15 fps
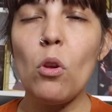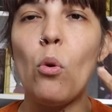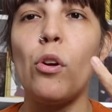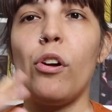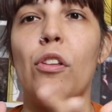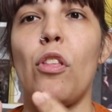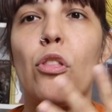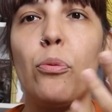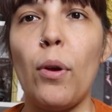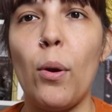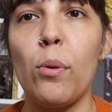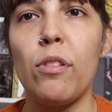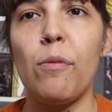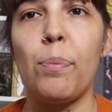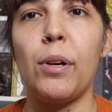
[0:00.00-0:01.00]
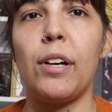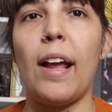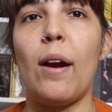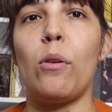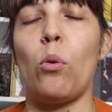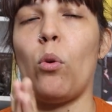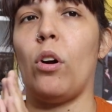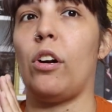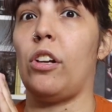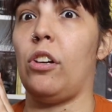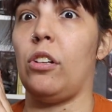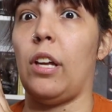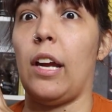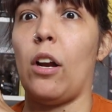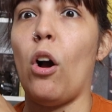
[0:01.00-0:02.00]
or you're in the throes of burnout, or
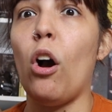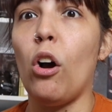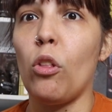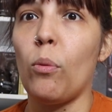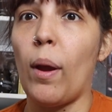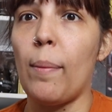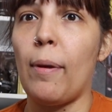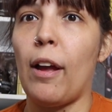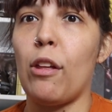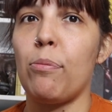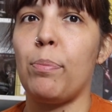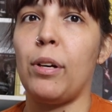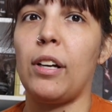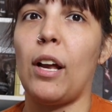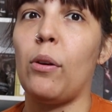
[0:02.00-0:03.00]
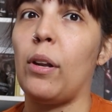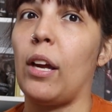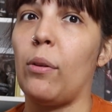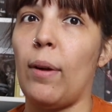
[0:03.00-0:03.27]
you're all the way past burnout,